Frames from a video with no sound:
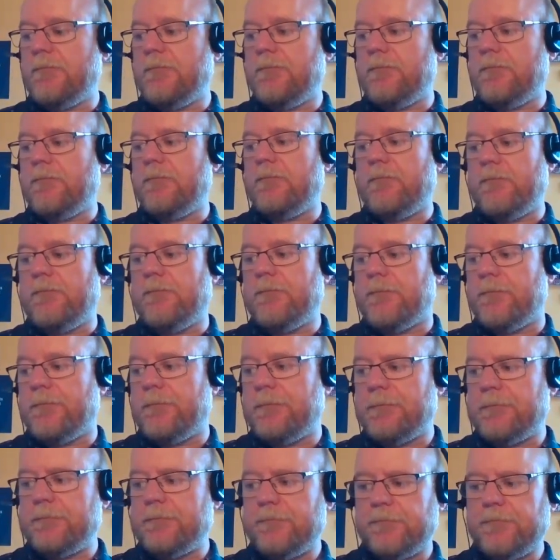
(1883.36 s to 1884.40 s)

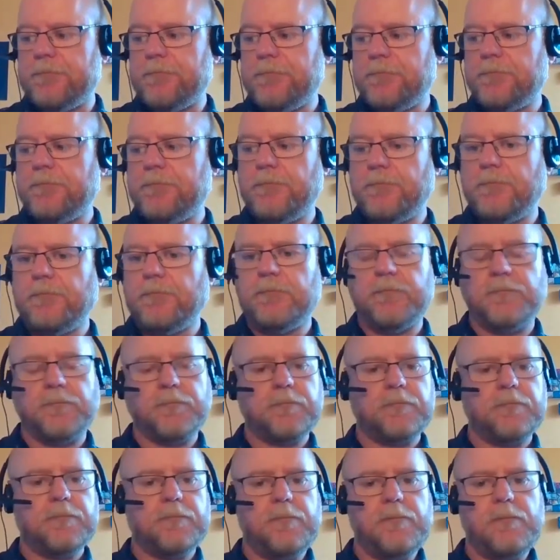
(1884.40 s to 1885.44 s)

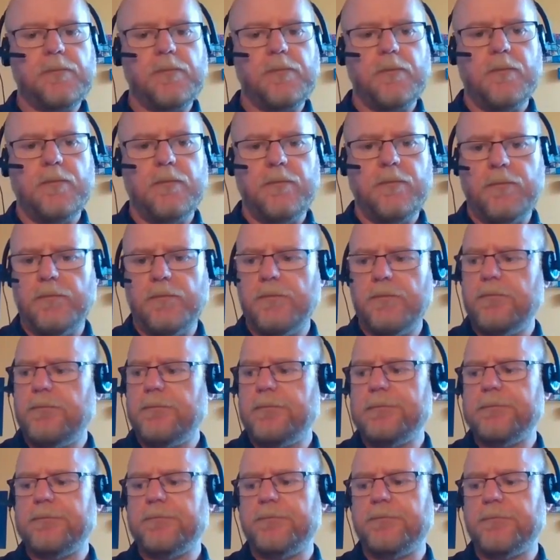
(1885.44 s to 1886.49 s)

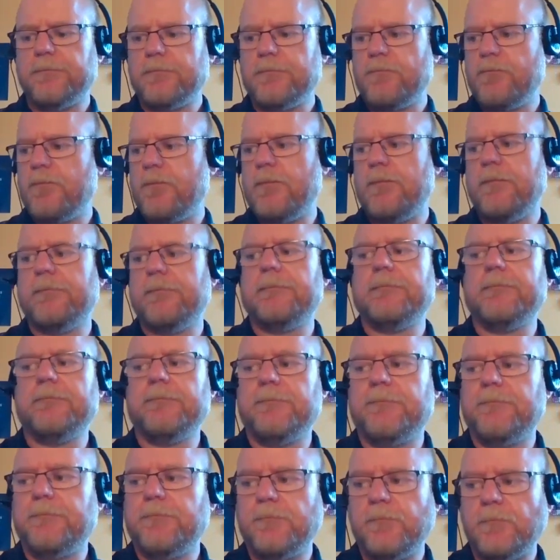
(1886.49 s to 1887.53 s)

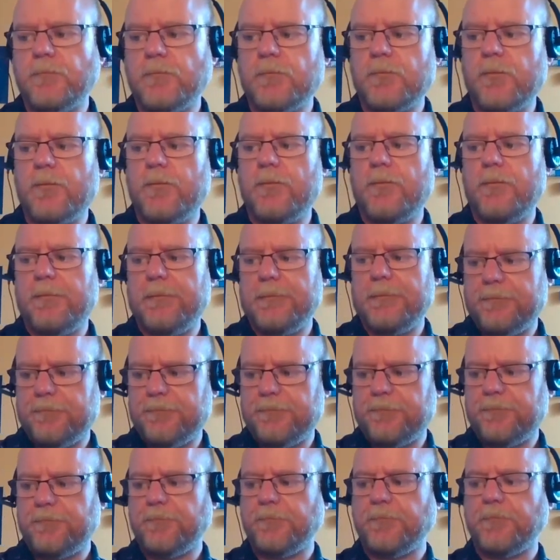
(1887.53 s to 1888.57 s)

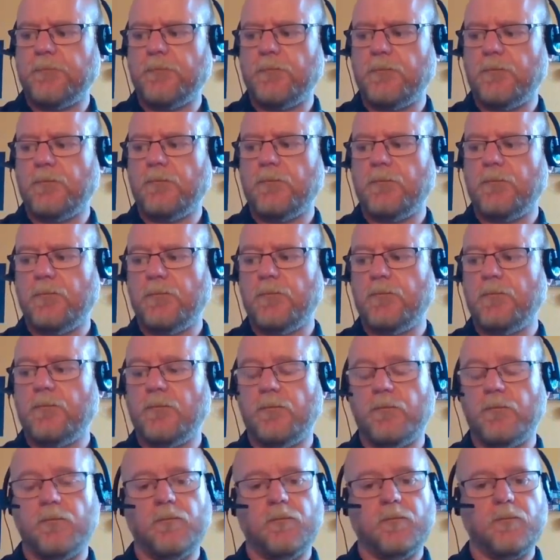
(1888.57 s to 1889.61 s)

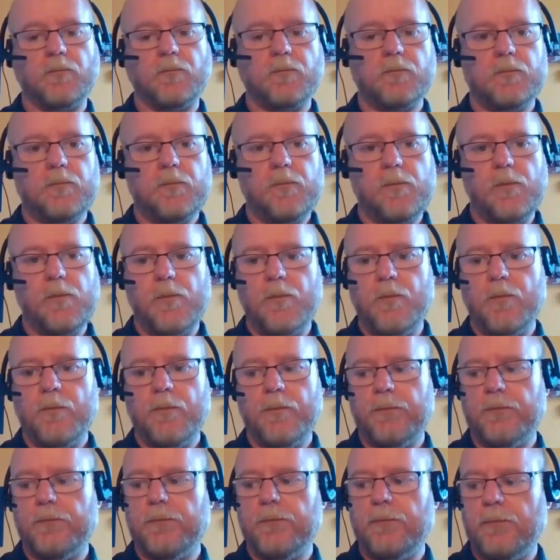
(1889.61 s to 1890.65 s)

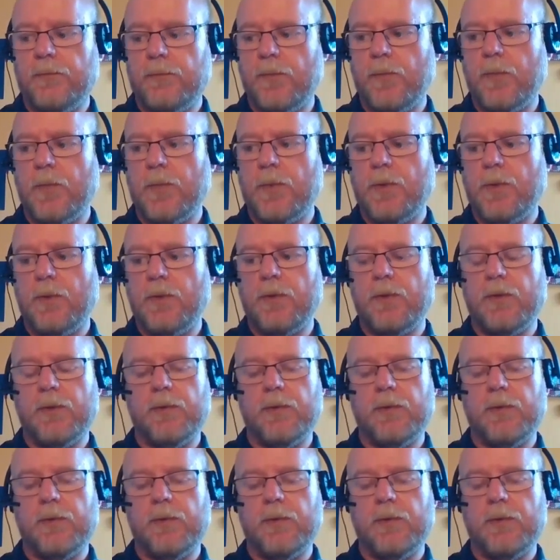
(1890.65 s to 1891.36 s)
(silent)